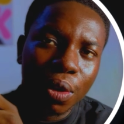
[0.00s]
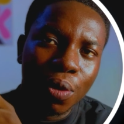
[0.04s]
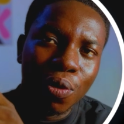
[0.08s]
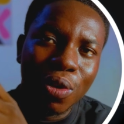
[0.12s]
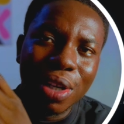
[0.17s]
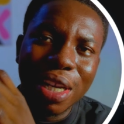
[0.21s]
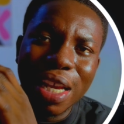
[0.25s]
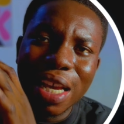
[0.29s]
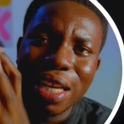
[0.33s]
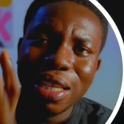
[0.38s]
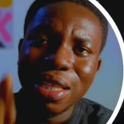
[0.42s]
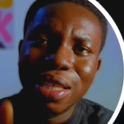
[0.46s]

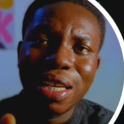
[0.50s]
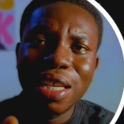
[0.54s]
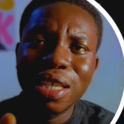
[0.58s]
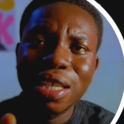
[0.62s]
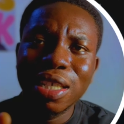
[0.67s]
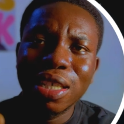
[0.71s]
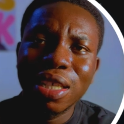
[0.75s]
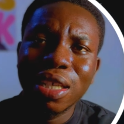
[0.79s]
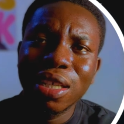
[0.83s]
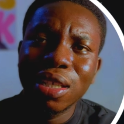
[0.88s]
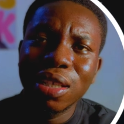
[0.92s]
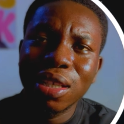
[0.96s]
with the
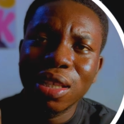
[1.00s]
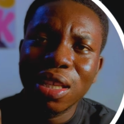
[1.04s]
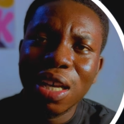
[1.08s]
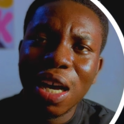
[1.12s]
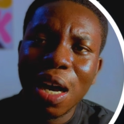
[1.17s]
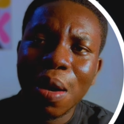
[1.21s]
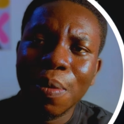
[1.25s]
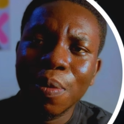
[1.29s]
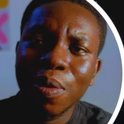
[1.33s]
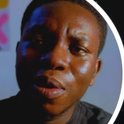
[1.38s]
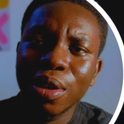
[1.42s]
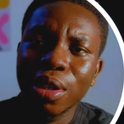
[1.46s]
extensions
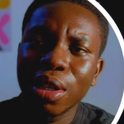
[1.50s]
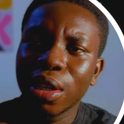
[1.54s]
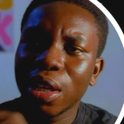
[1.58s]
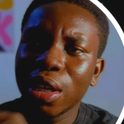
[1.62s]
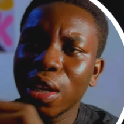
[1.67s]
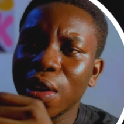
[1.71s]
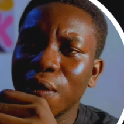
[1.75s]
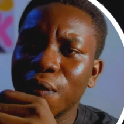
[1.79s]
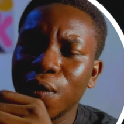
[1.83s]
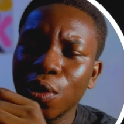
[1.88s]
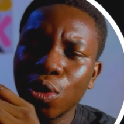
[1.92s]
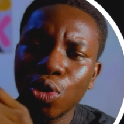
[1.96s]
tab,
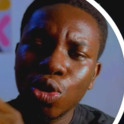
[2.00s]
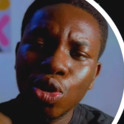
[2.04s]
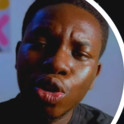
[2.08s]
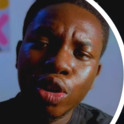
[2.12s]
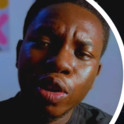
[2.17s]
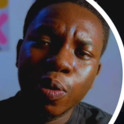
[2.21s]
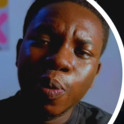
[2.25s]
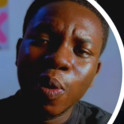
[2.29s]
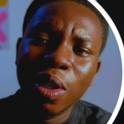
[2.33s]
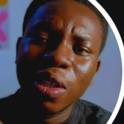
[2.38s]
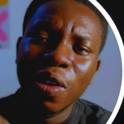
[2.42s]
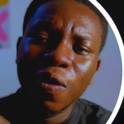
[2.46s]
if you
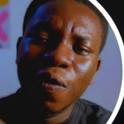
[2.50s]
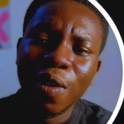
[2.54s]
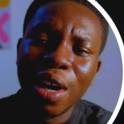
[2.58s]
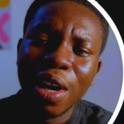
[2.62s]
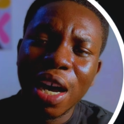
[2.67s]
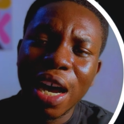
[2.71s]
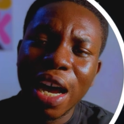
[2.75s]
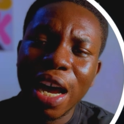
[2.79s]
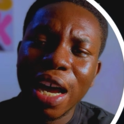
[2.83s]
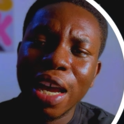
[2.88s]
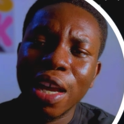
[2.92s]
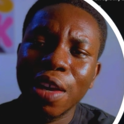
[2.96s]
use
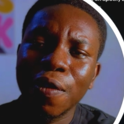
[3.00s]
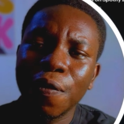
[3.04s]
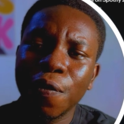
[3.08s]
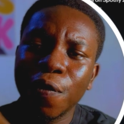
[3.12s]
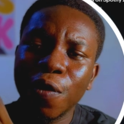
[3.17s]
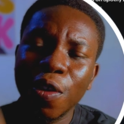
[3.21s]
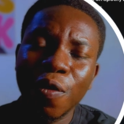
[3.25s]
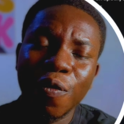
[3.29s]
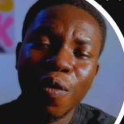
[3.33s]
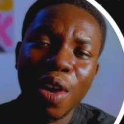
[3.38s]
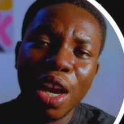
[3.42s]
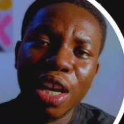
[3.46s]
Spotify
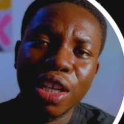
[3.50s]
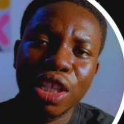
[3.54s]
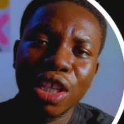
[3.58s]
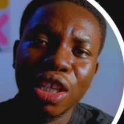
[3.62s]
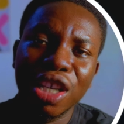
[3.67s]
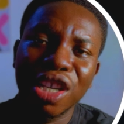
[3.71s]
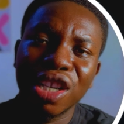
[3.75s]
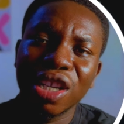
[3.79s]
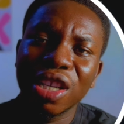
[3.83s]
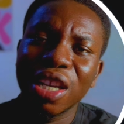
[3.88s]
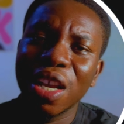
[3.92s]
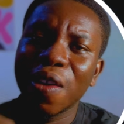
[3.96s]
free version,